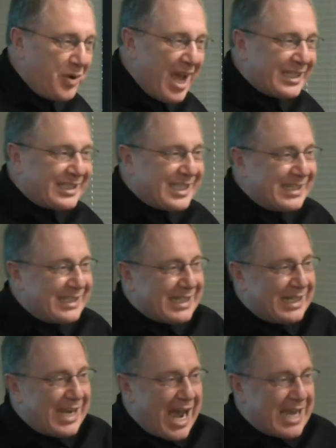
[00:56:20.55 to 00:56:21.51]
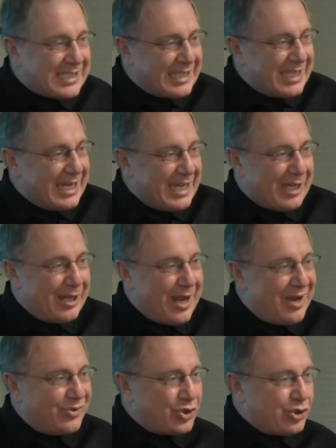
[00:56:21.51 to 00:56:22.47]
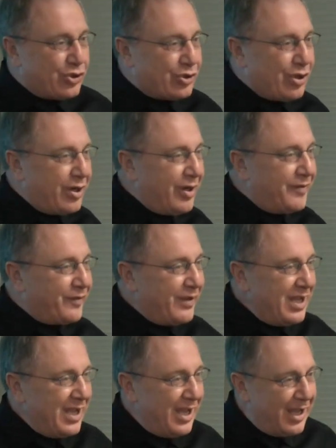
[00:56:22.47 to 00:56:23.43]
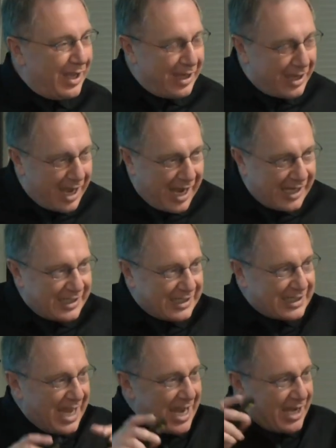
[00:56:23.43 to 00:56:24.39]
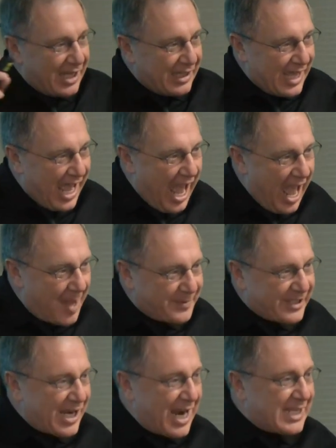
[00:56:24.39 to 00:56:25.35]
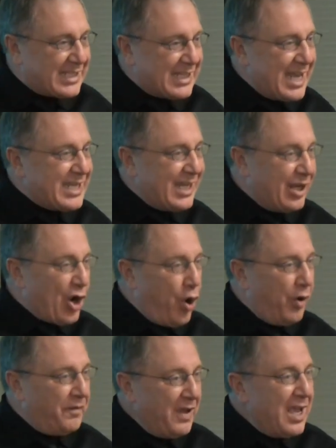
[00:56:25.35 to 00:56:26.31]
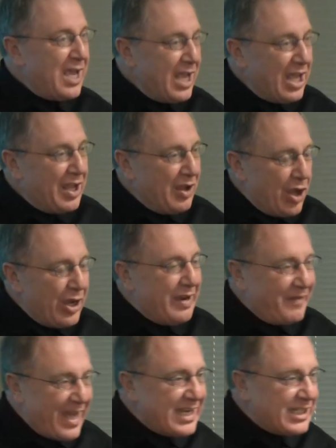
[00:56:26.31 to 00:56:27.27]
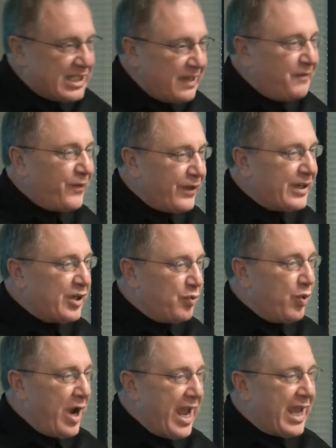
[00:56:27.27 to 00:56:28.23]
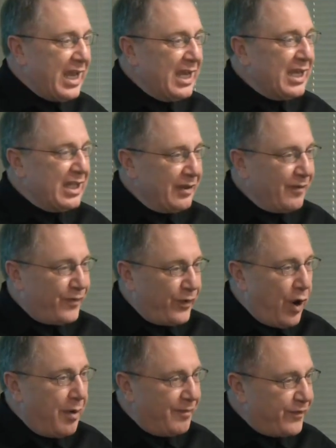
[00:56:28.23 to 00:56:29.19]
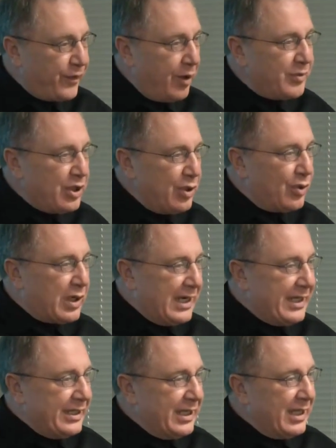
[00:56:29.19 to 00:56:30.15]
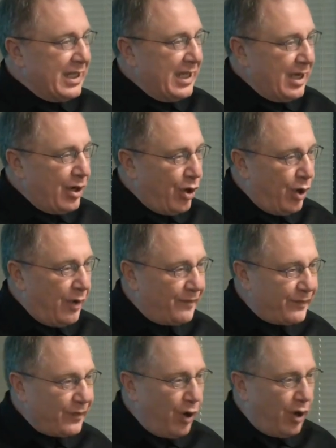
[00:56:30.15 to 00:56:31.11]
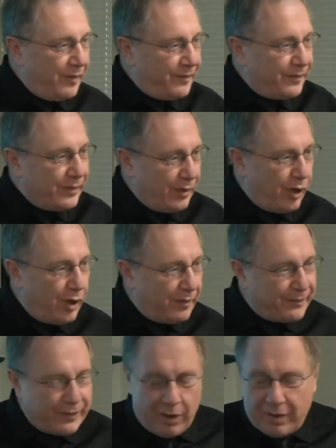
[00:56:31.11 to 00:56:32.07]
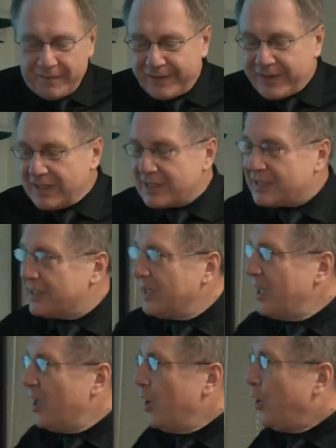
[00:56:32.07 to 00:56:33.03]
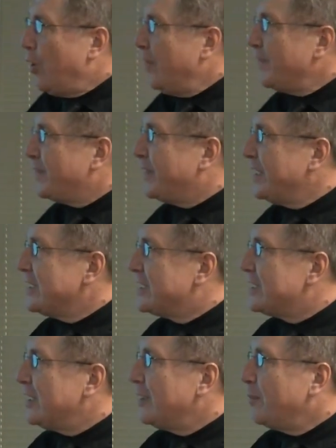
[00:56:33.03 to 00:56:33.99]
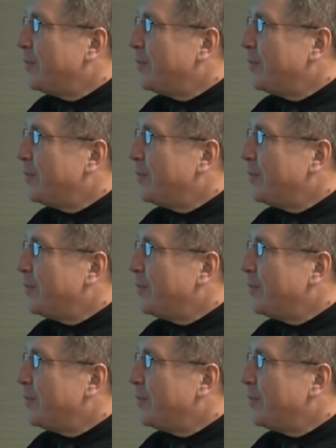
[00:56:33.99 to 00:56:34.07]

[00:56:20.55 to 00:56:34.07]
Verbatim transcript: we're tantalizingly close to sort of understanding the abstract setting of in a very different way from, from Euclid of, of, of, of, this, of this